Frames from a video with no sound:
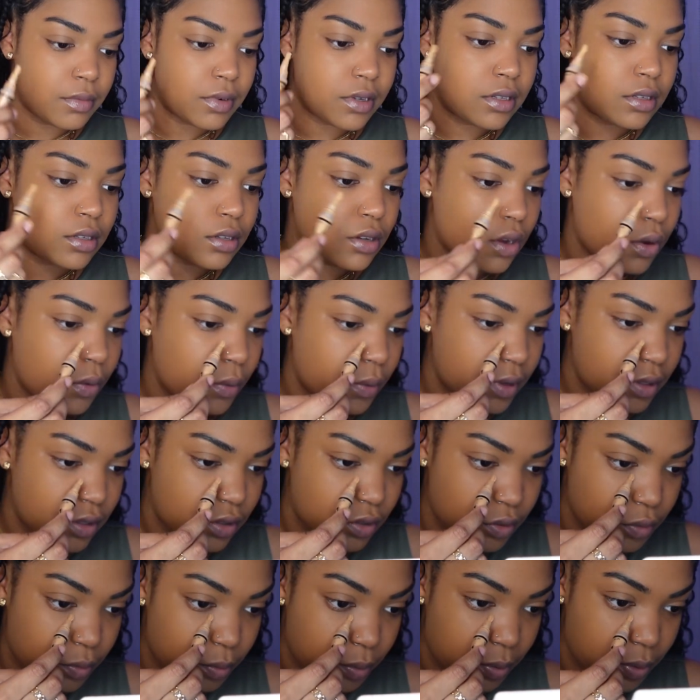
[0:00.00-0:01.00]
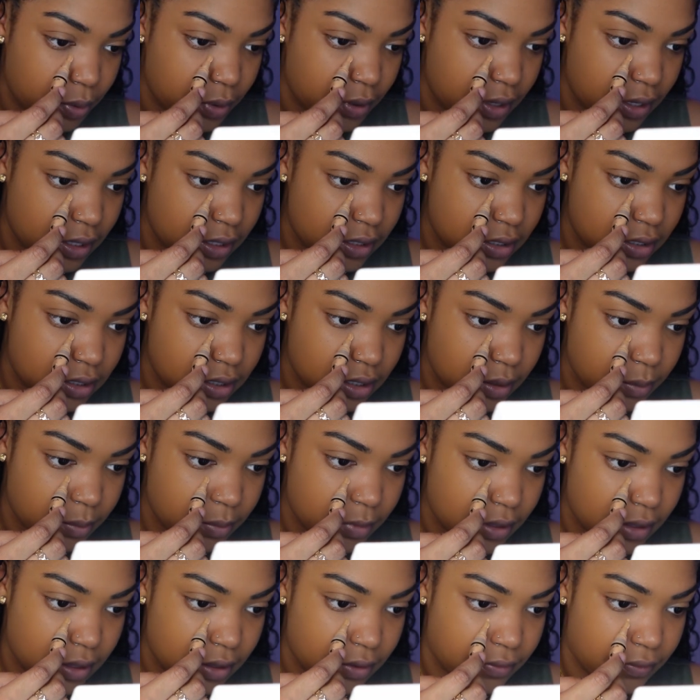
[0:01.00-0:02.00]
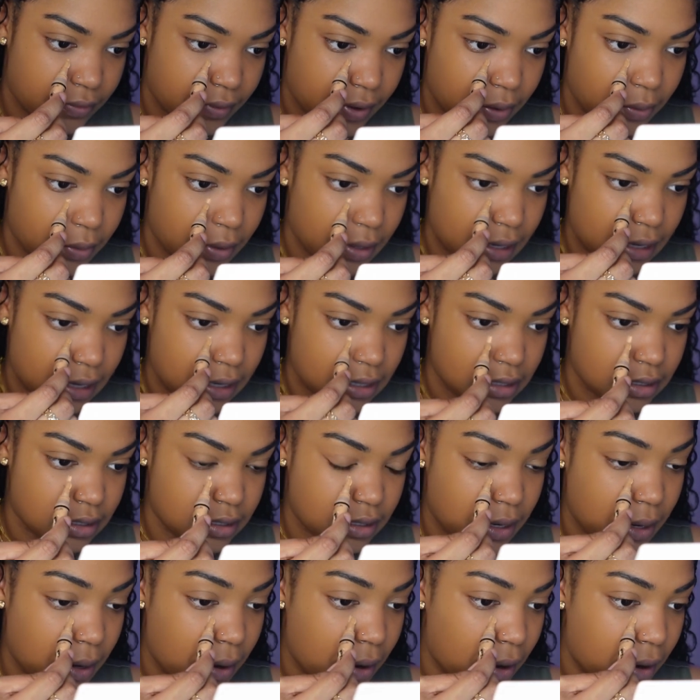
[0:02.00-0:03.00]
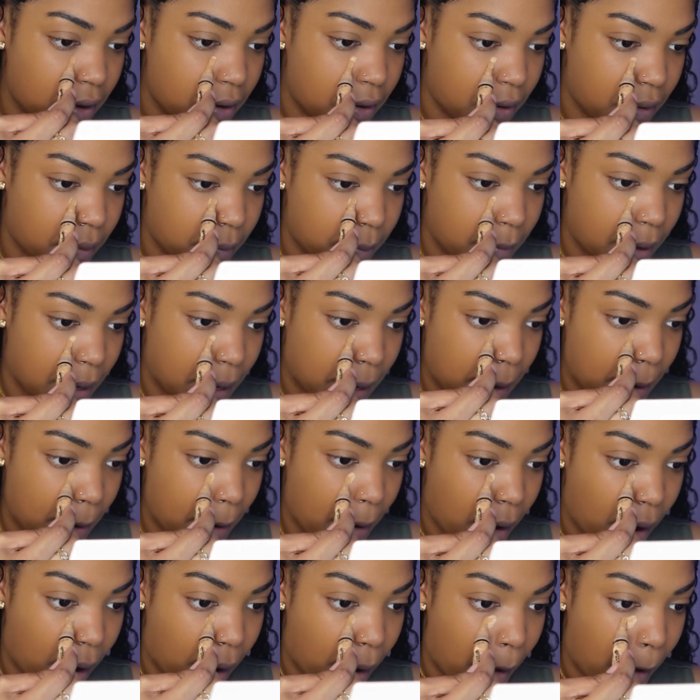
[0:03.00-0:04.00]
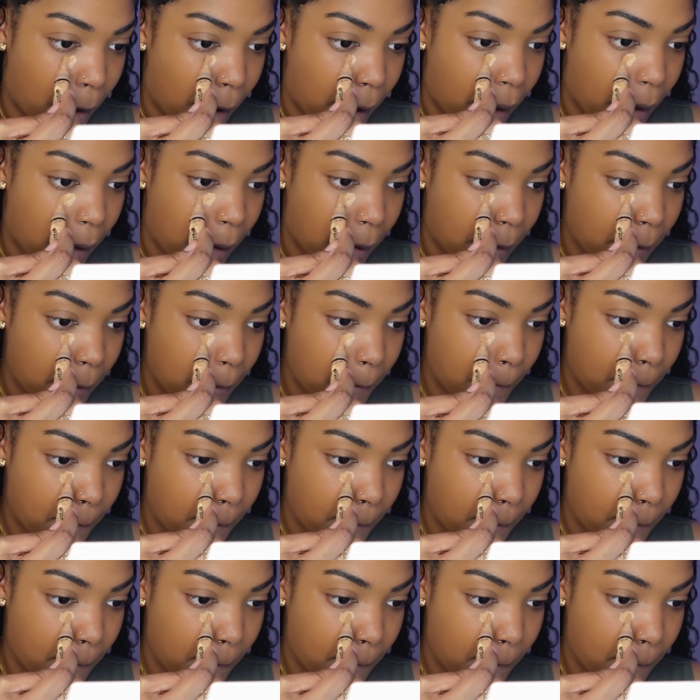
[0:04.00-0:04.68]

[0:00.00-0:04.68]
just going to put some of the foundation under my eye.